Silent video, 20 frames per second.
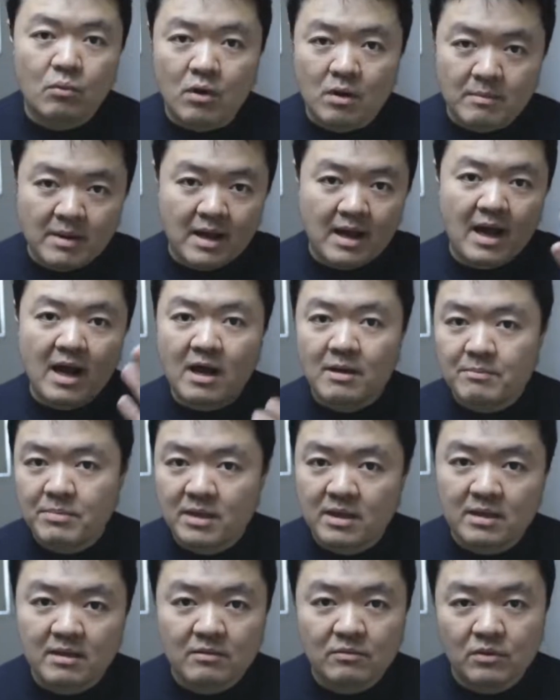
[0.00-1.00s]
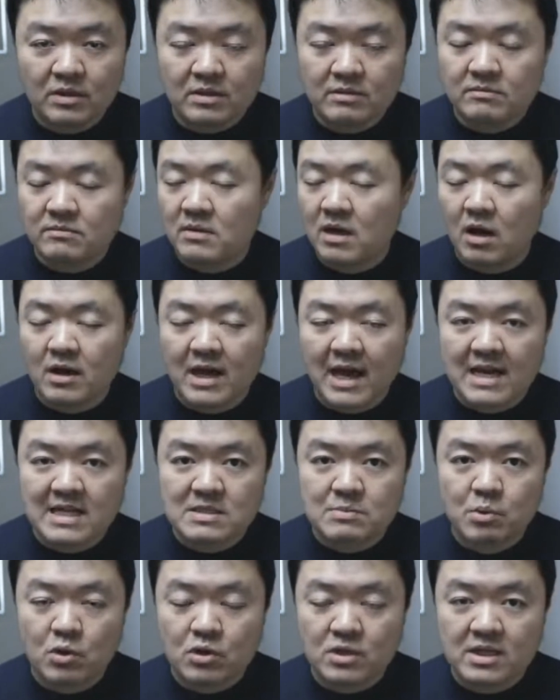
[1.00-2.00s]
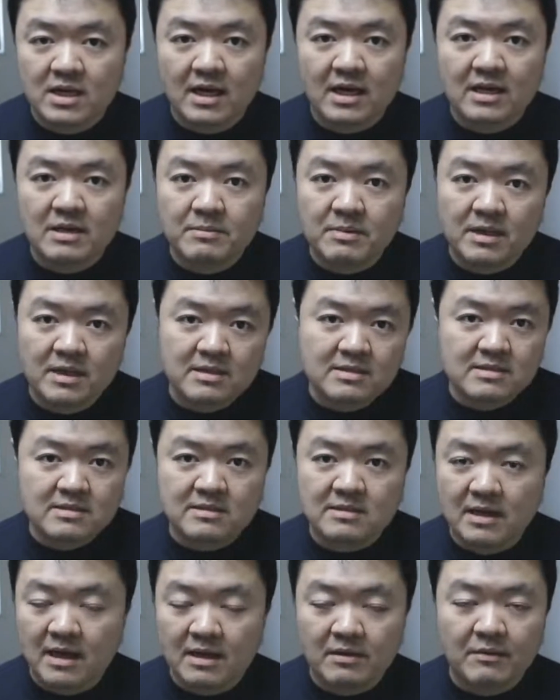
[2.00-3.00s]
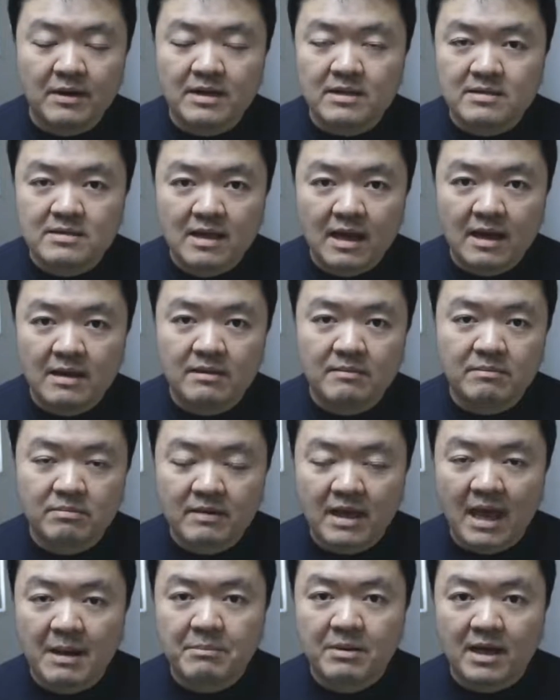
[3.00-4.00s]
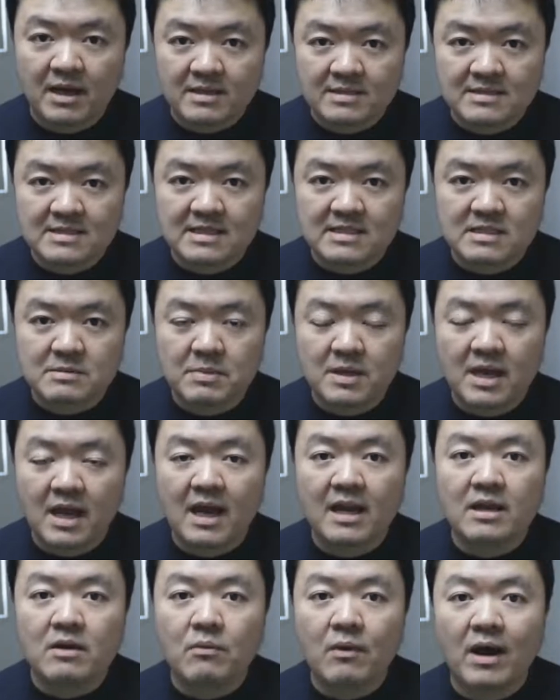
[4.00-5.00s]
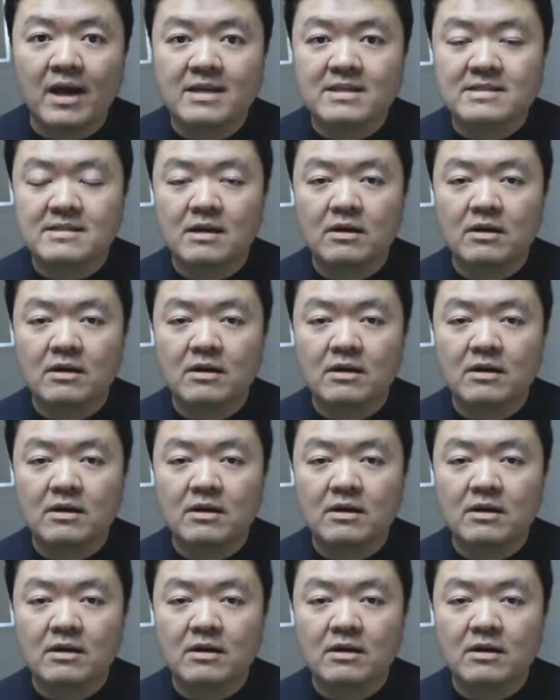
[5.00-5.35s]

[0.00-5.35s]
where my RP, when I export 1080p, it's anyway kept at 60p anyway.